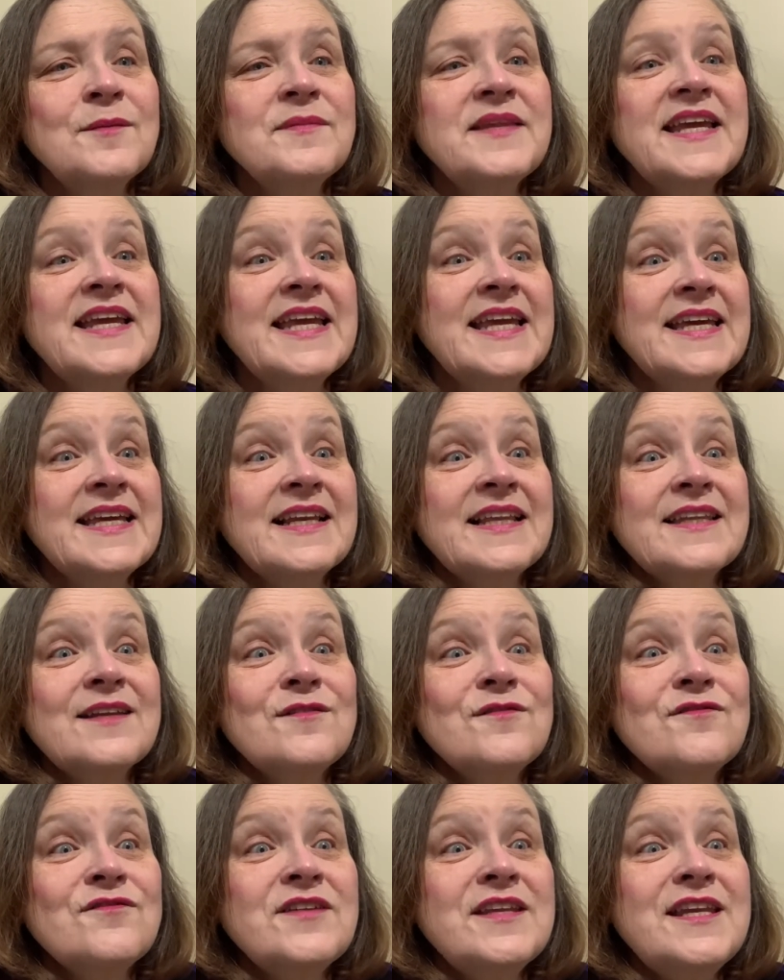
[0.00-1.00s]
they can get a
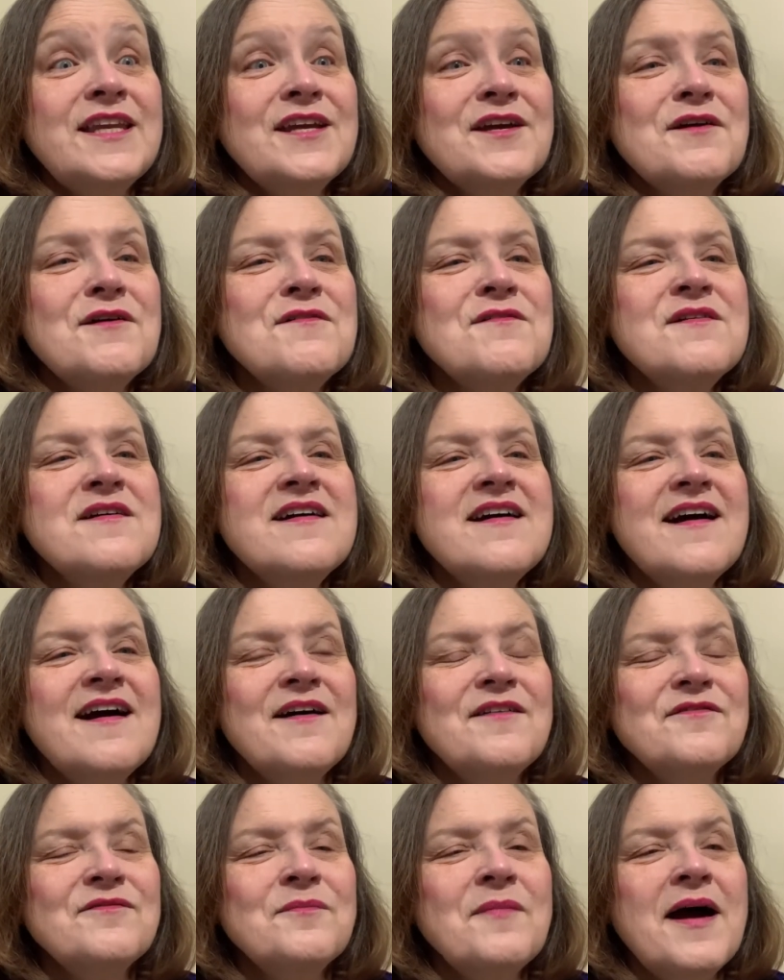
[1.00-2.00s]
little video
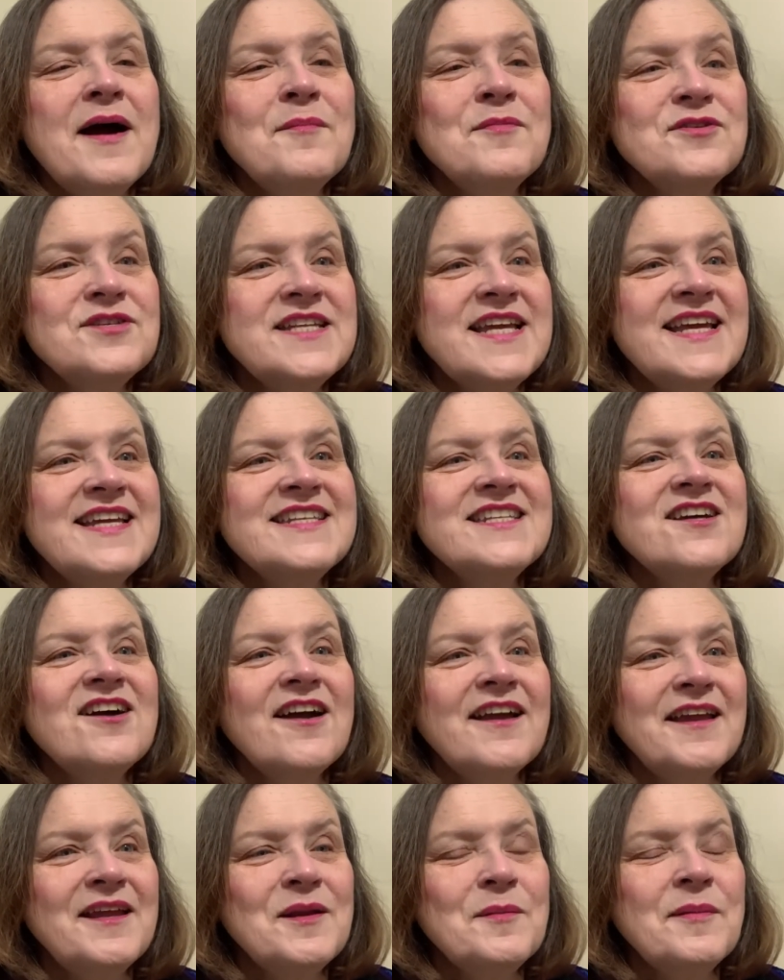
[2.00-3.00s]
of mom or dad
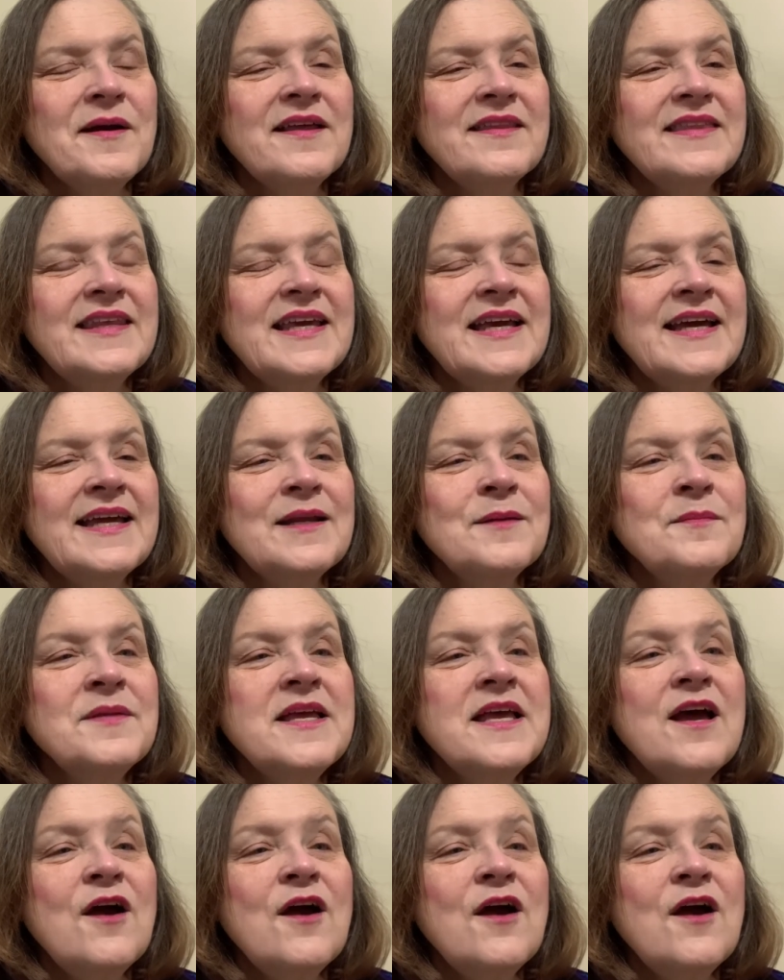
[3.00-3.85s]
talking about the item,